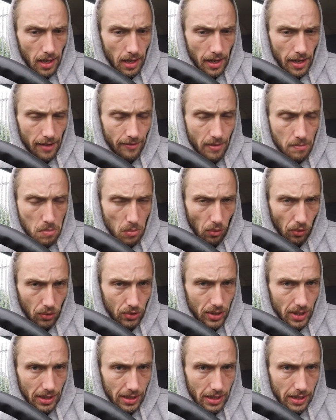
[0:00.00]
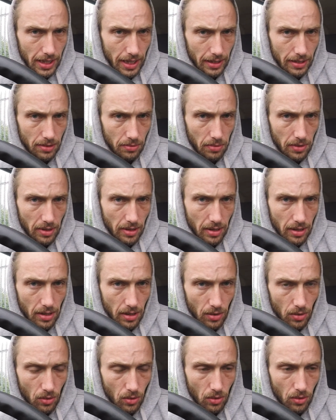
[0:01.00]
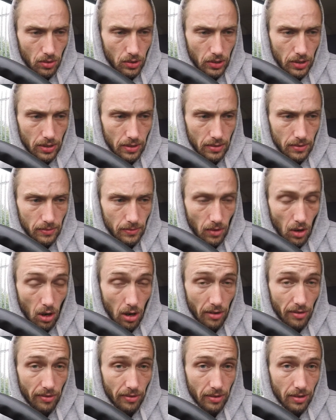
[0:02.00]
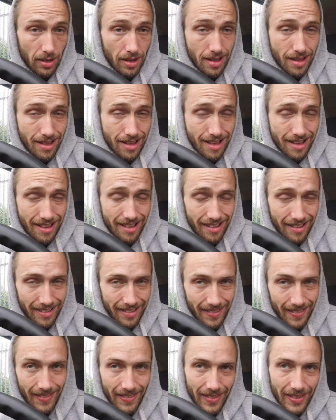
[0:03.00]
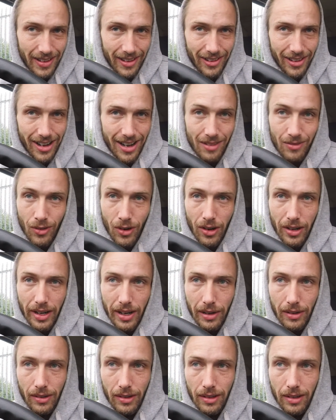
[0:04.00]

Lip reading: having more success with your life than I am right now.